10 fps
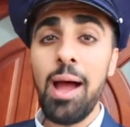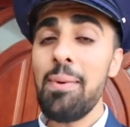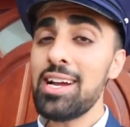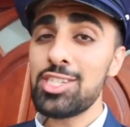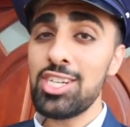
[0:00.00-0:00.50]

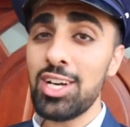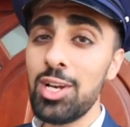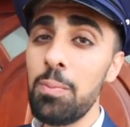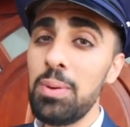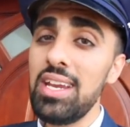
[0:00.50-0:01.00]
I'm actually
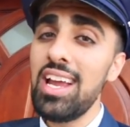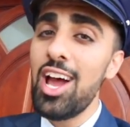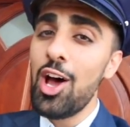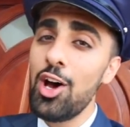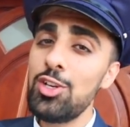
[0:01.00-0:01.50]
gonna
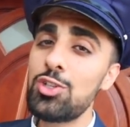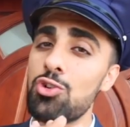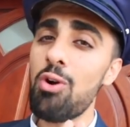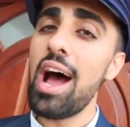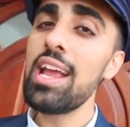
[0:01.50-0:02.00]
be a
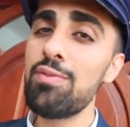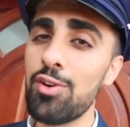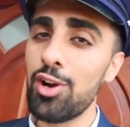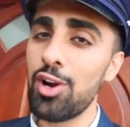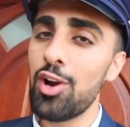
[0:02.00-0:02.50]

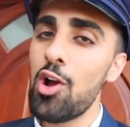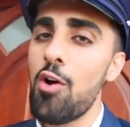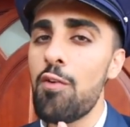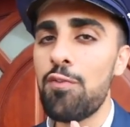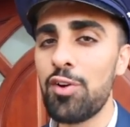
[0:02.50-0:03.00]
driver
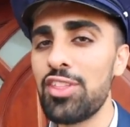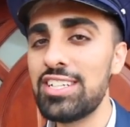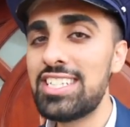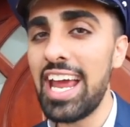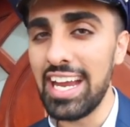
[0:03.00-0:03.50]
for
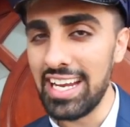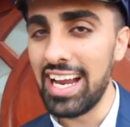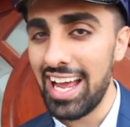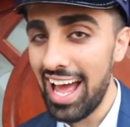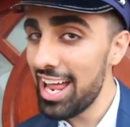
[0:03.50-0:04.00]
the
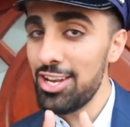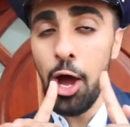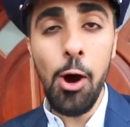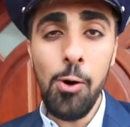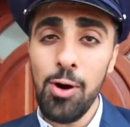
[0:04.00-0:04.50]
day. And
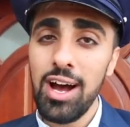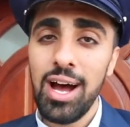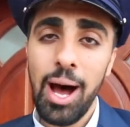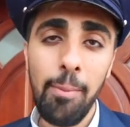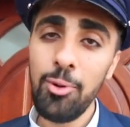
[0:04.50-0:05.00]
no,
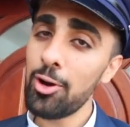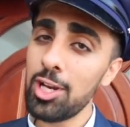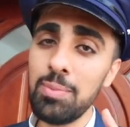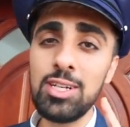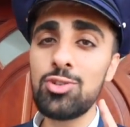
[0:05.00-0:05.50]
I'm not
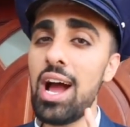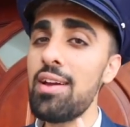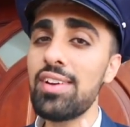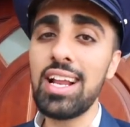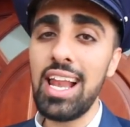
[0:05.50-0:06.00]
gonna be
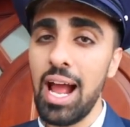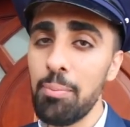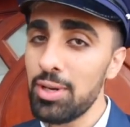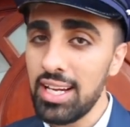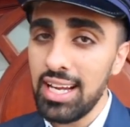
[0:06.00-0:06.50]
driving a
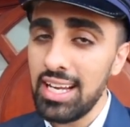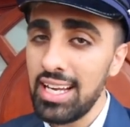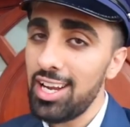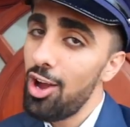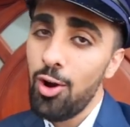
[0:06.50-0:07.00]

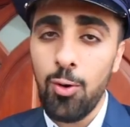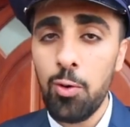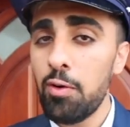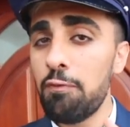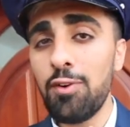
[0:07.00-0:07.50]
Lamborghini
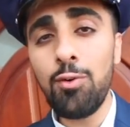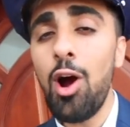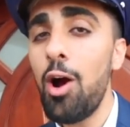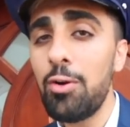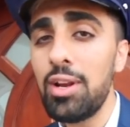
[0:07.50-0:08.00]
or a
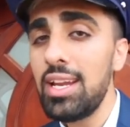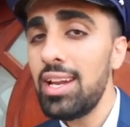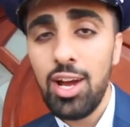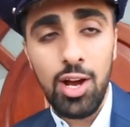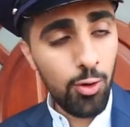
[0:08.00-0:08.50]

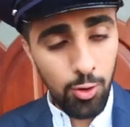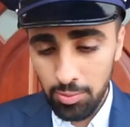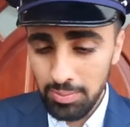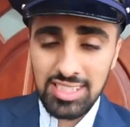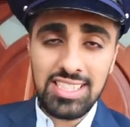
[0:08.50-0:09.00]
Ferrari or
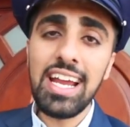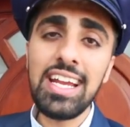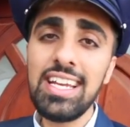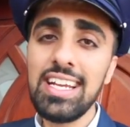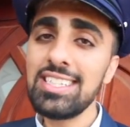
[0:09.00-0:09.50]
a
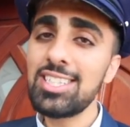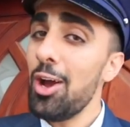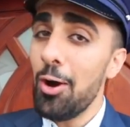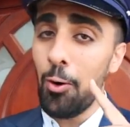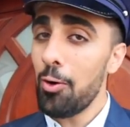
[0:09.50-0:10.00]
Mercedes
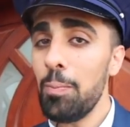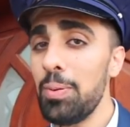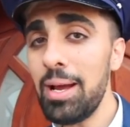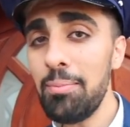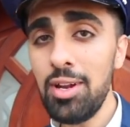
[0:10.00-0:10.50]
or a
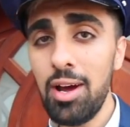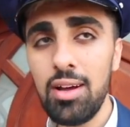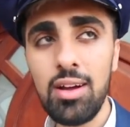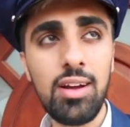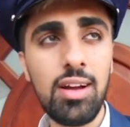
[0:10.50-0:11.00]
BMW.
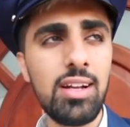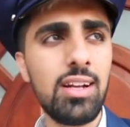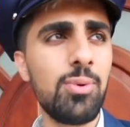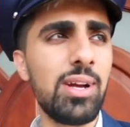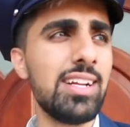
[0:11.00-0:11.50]

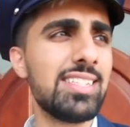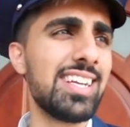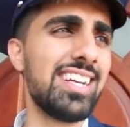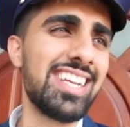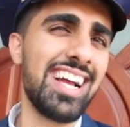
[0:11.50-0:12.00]
Wait,
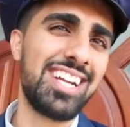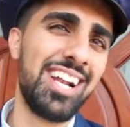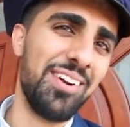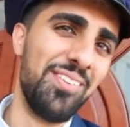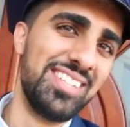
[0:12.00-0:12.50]
it's
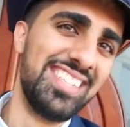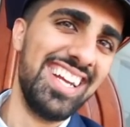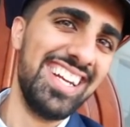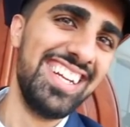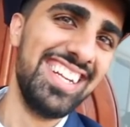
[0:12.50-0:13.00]
actually a
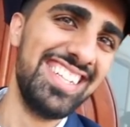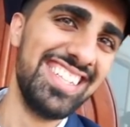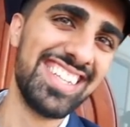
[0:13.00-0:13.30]
Mercedes.